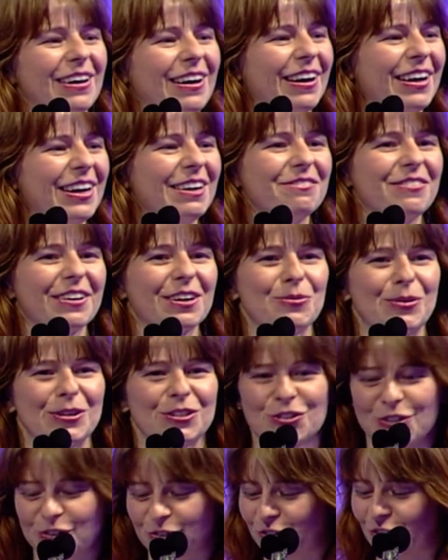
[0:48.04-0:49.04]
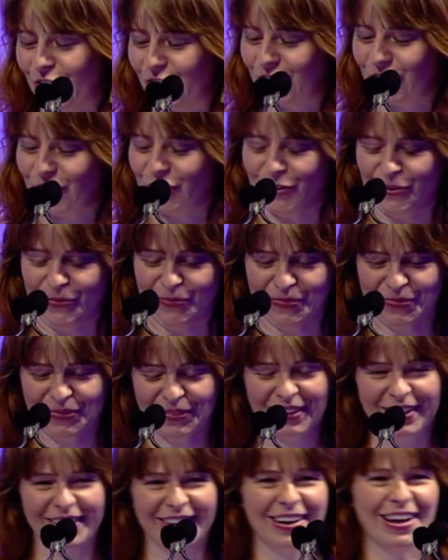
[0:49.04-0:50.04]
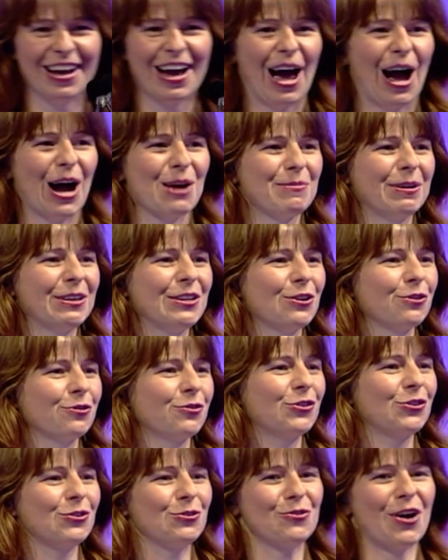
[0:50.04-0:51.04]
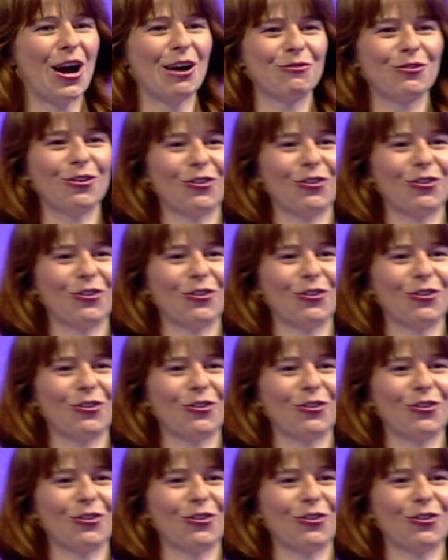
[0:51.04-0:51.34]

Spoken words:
I have a question for you. How many of you have